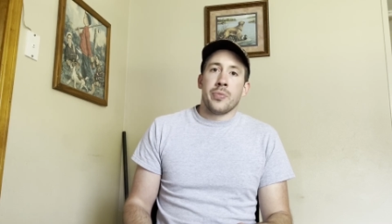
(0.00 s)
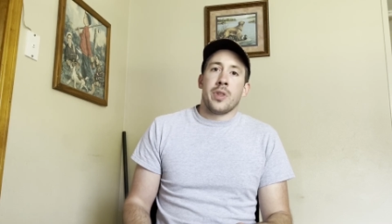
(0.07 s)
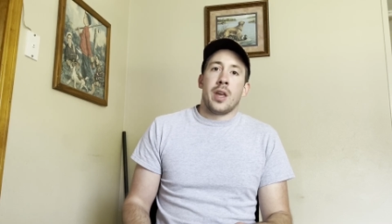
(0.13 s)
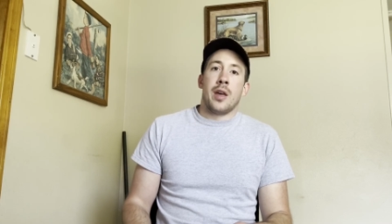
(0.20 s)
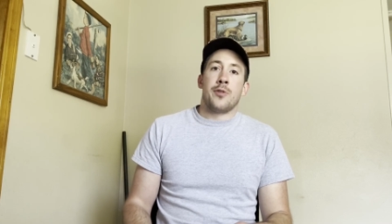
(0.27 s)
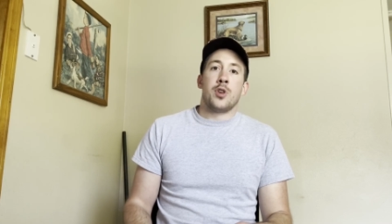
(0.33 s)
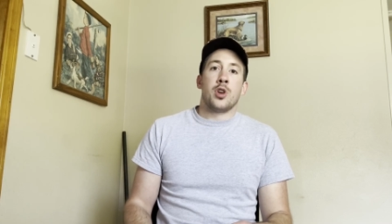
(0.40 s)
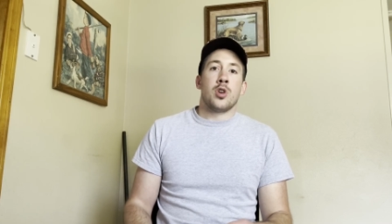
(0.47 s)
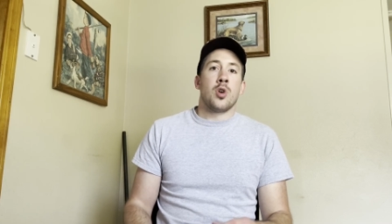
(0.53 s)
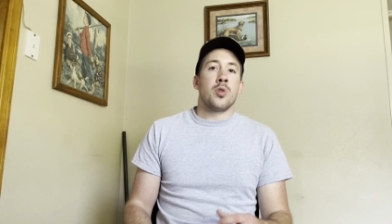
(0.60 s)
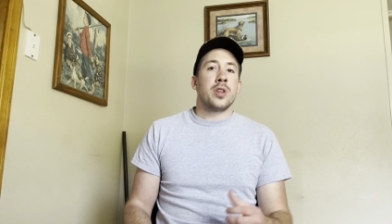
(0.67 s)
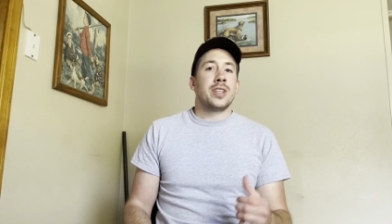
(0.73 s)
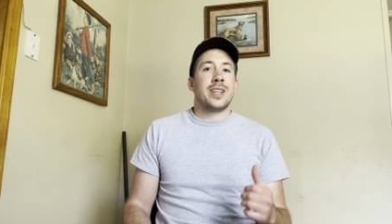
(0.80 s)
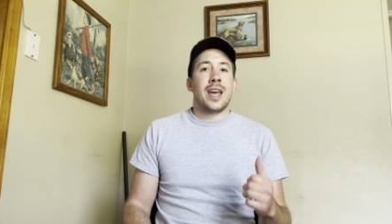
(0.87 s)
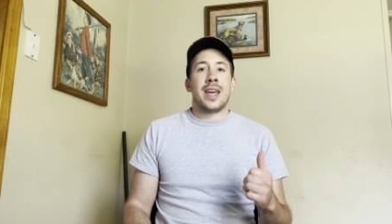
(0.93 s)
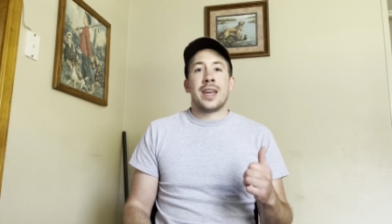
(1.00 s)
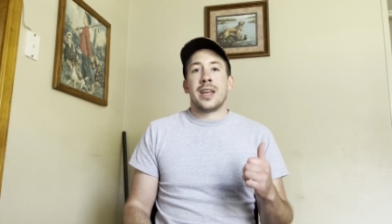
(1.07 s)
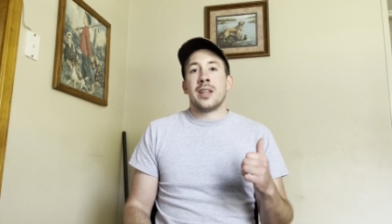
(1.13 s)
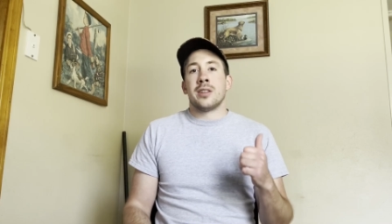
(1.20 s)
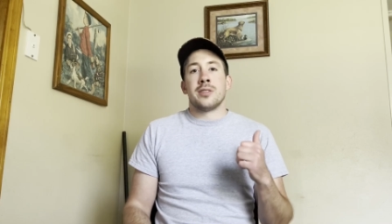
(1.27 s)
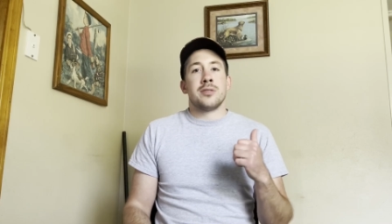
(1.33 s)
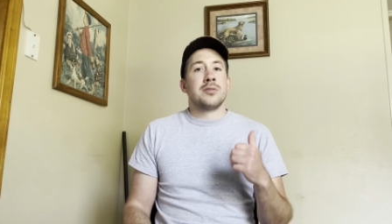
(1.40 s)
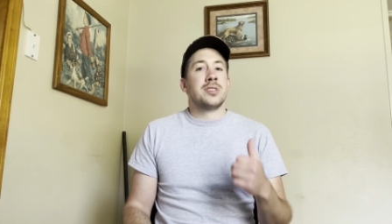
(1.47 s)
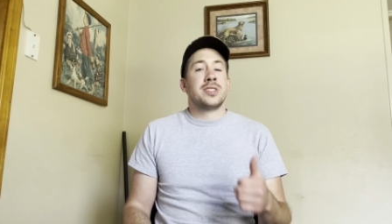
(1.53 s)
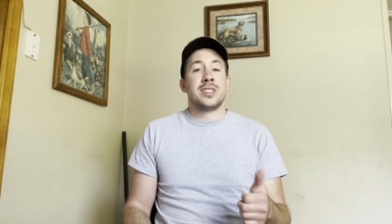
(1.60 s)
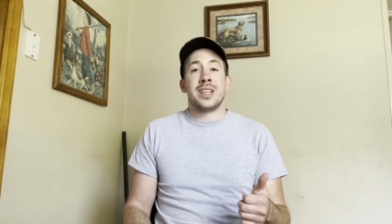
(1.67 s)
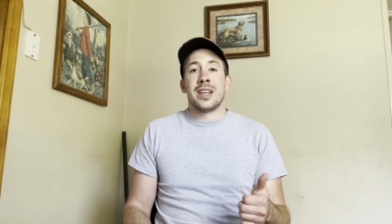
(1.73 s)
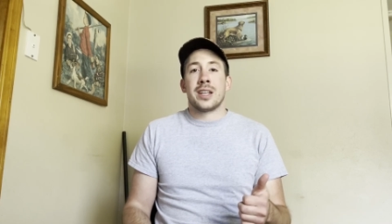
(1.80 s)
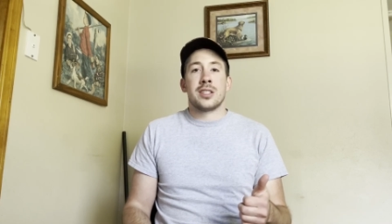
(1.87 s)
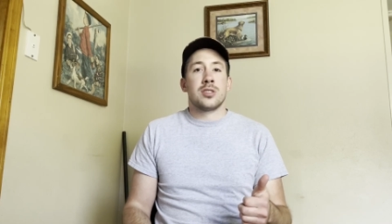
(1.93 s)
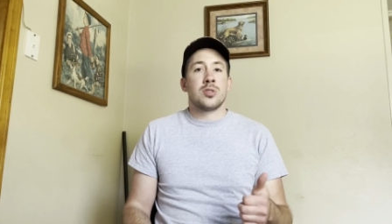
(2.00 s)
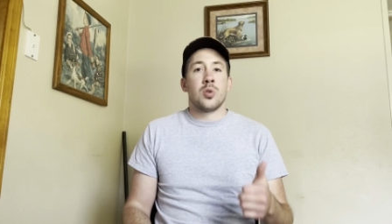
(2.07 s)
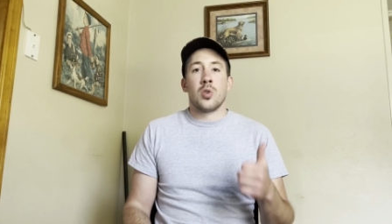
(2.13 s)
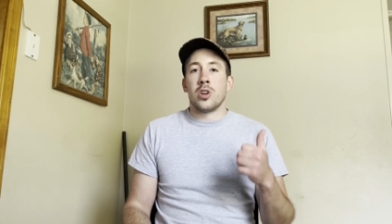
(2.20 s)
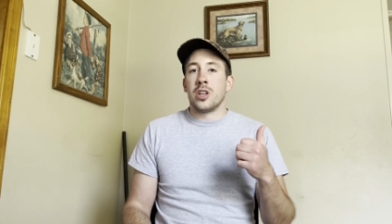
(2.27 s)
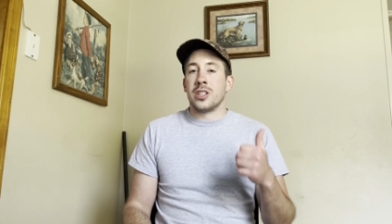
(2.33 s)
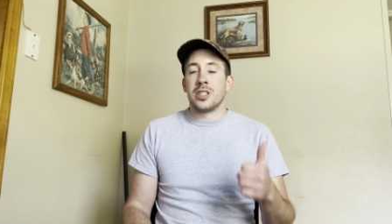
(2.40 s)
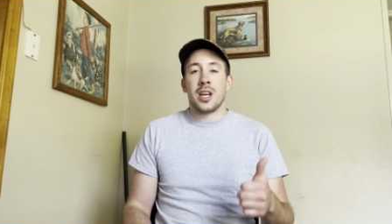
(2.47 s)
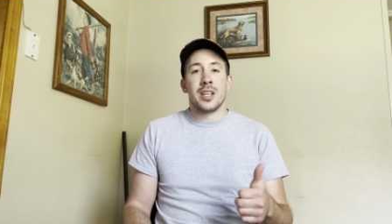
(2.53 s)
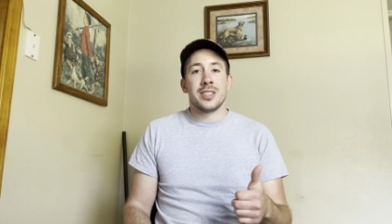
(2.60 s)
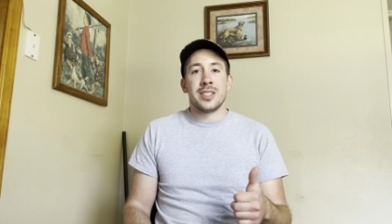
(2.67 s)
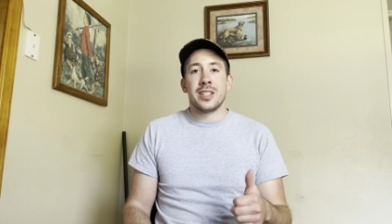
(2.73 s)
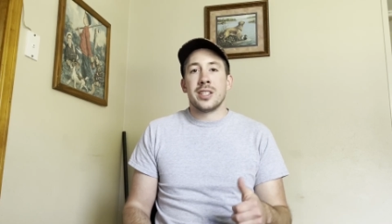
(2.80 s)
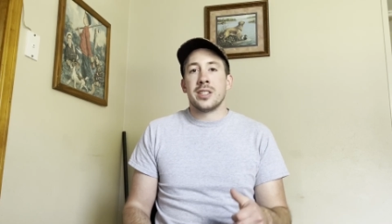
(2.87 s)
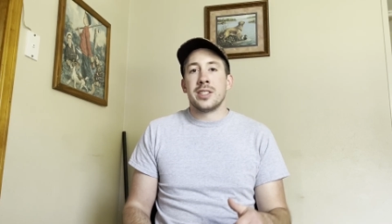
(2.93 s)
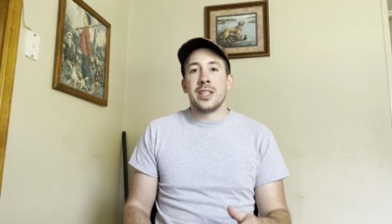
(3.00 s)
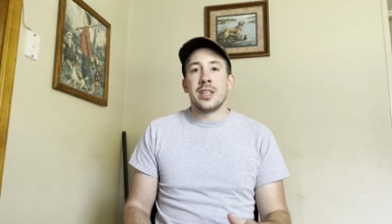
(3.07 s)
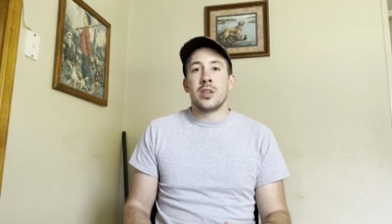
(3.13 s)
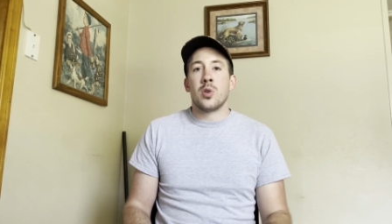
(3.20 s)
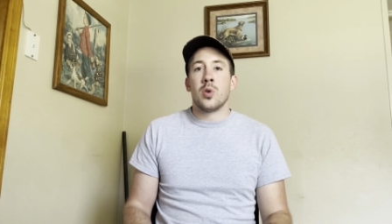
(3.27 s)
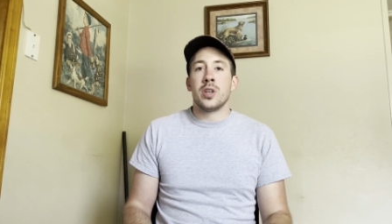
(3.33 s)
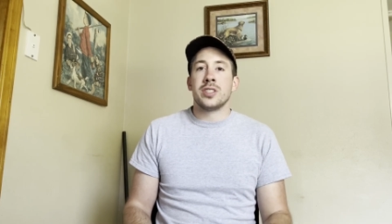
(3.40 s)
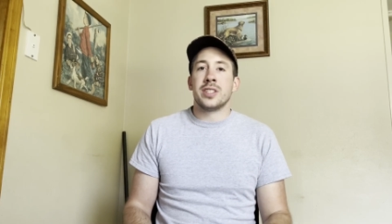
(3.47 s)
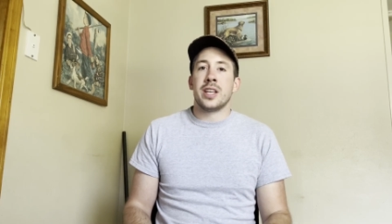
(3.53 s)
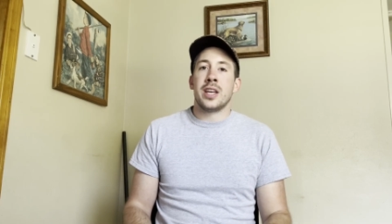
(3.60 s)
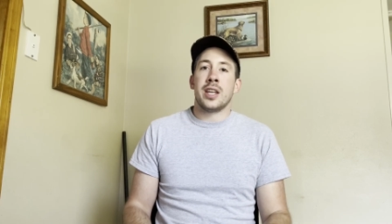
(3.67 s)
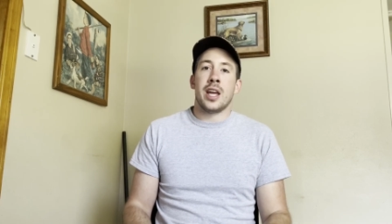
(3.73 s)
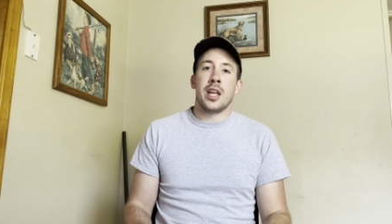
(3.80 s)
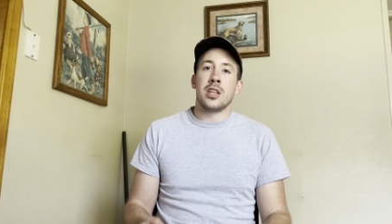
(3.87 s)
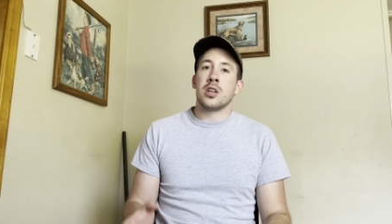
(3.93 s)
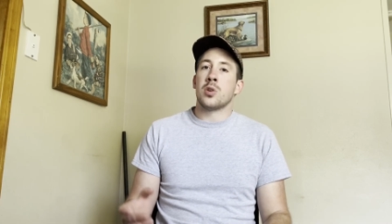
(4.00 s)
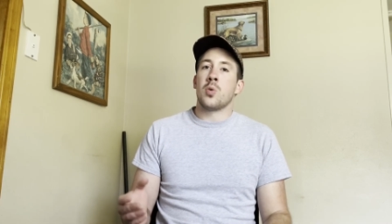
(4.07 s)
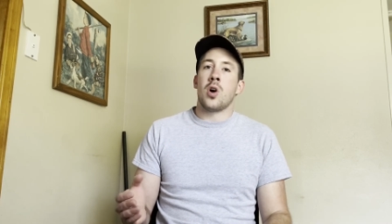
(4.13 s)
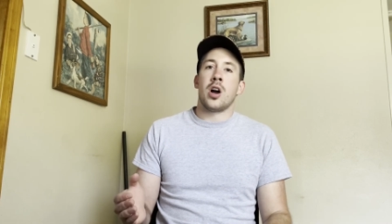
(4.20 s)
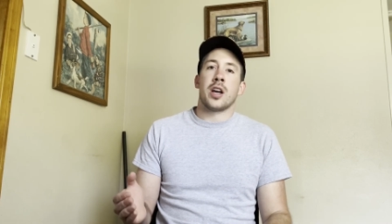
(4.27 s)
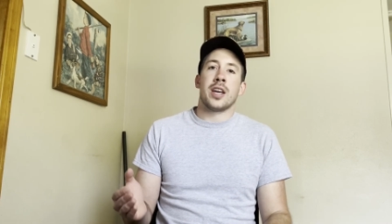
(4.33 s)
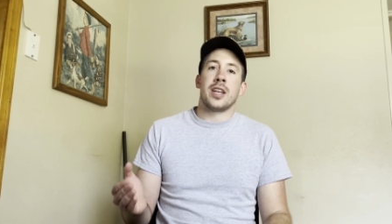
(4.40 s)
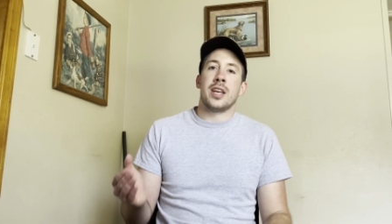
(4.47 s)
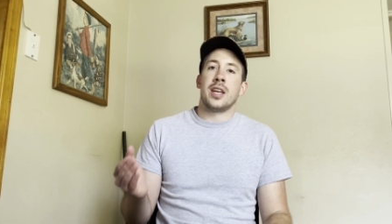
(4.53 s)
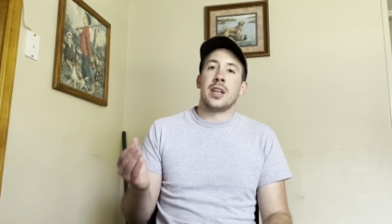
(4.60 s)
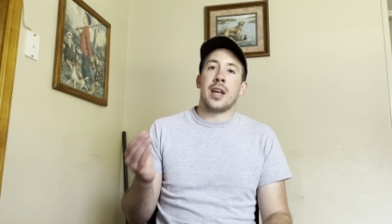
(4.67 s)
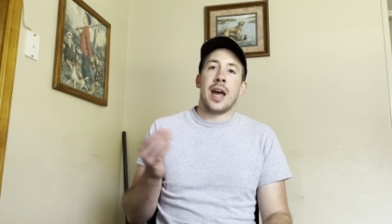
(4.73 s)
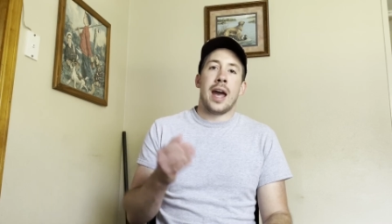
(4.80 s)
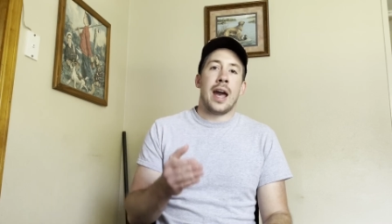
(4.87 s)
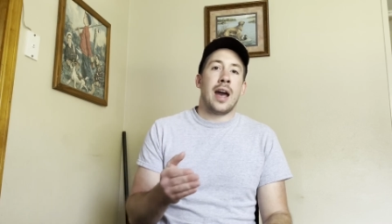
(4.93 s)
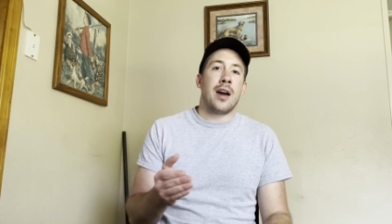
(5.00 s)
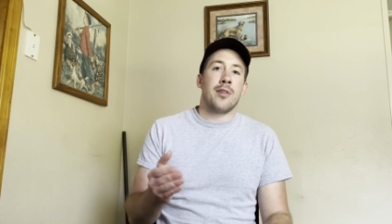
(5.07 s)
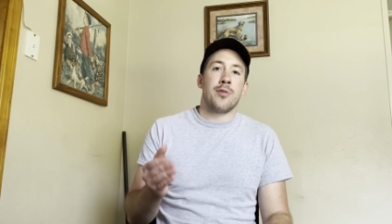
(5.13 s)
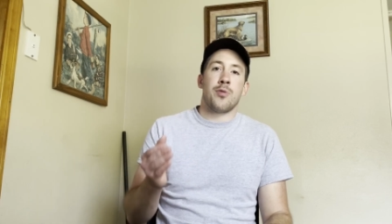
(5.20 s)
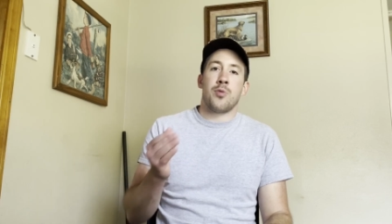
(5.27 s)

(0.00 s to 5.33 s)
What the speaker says: If you're only taking 6 or a dozen decoys in and you're walking in a half,